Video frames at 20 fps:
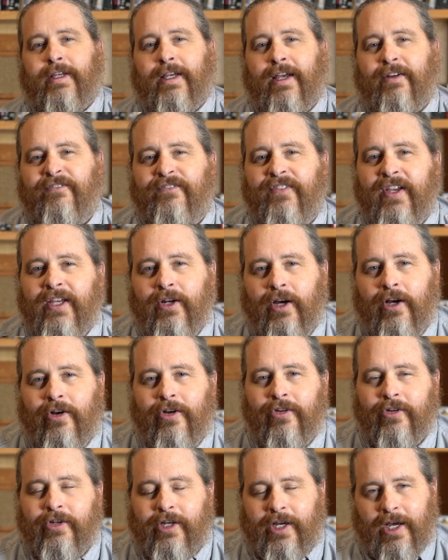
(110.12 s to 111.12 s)

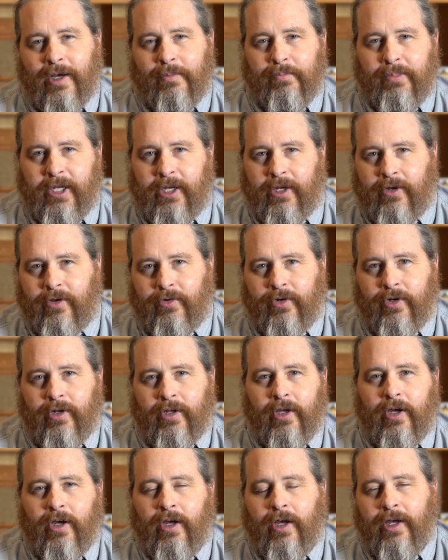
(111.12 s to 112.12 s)
phenol compound
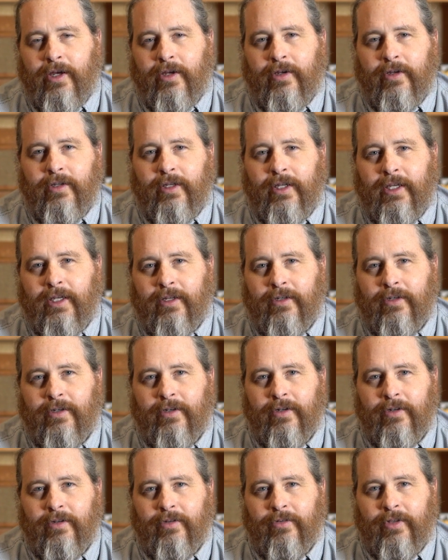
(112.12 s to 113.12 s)

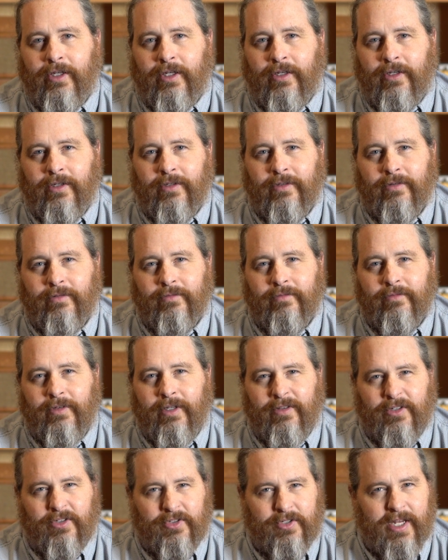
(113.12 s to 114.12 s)
in the
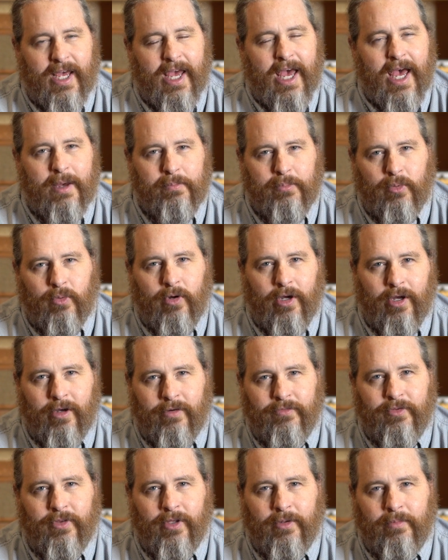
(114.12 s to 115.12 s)
sap
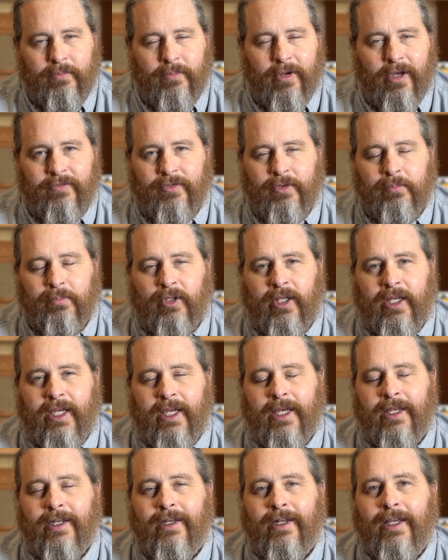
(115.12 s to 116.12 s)
of the
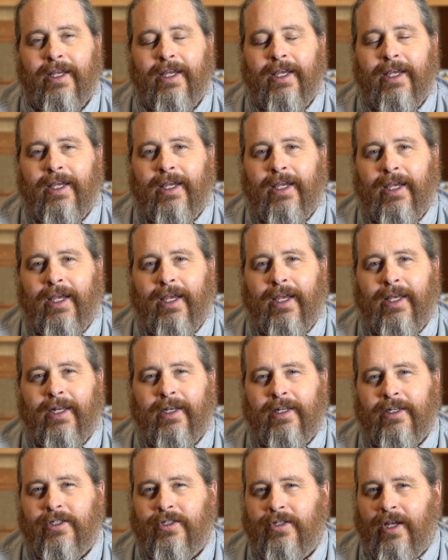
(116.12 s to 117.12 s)
plant, and
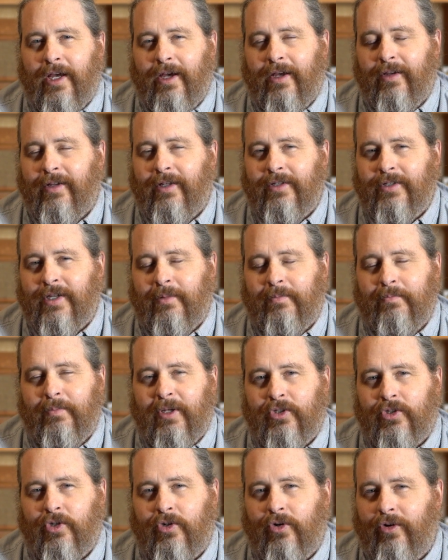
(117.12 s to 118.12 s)
it's as I
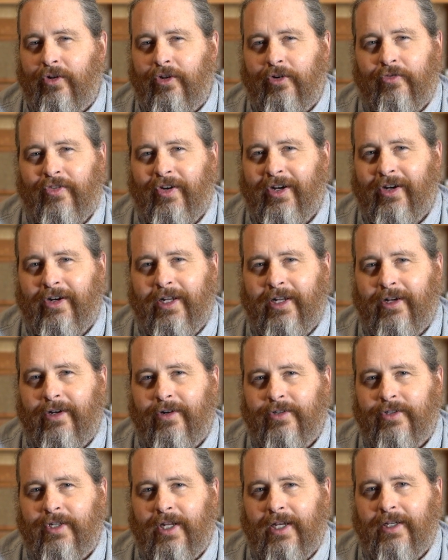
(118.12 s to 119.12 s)
mentioned earlier, very
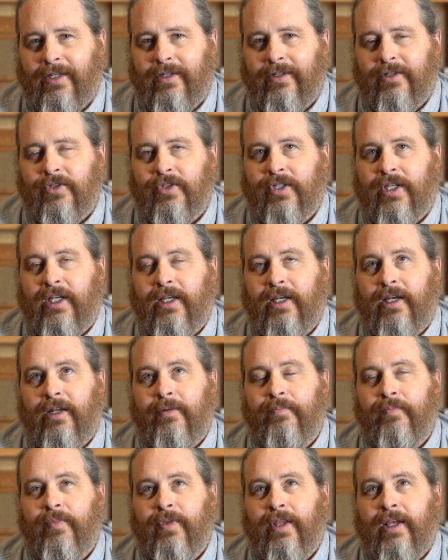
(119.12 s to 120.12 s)
irritating to the
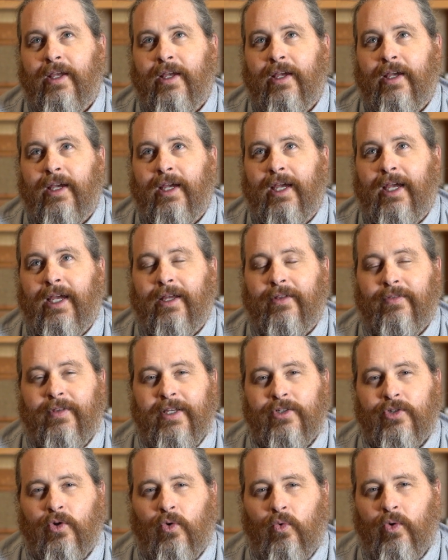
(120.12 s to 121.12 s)
skin. And
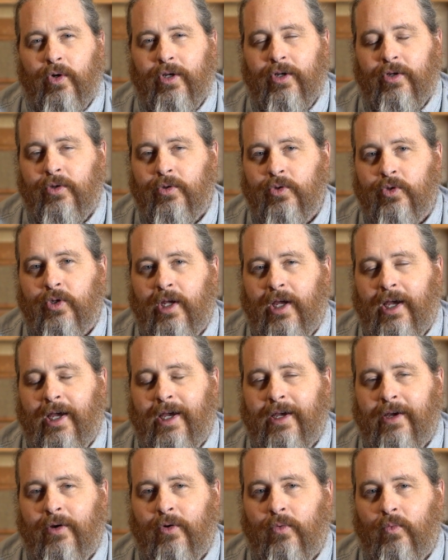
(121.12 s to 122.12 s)
these oils,
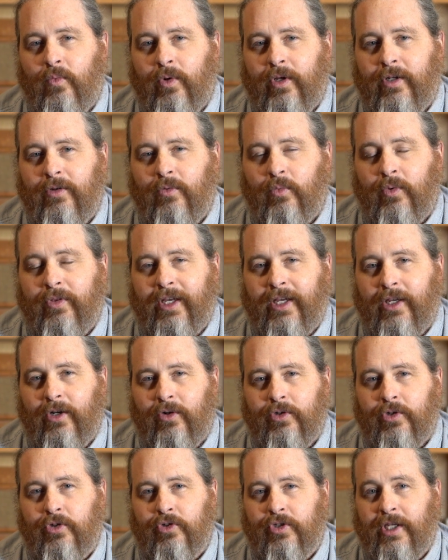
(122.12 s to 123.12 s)
when they get
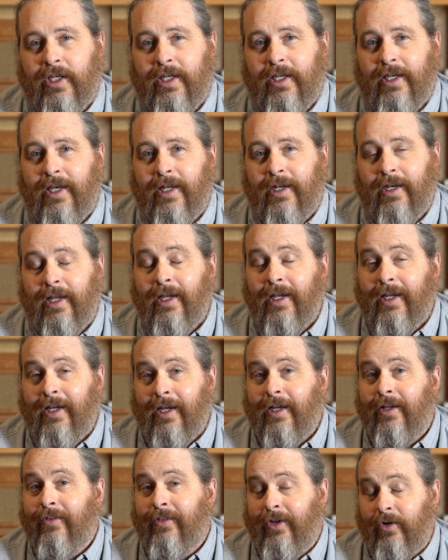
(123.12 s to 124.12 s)
on your skin,
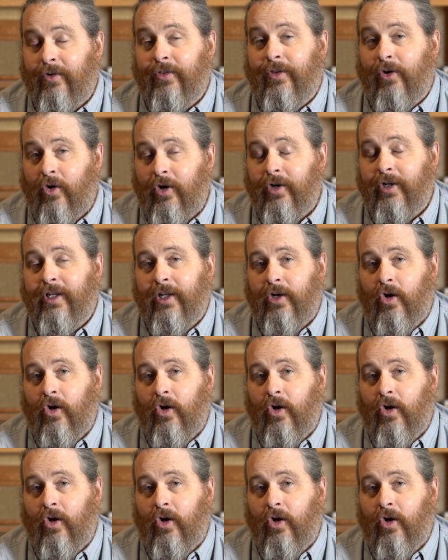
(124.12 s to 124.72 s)
they're hard to get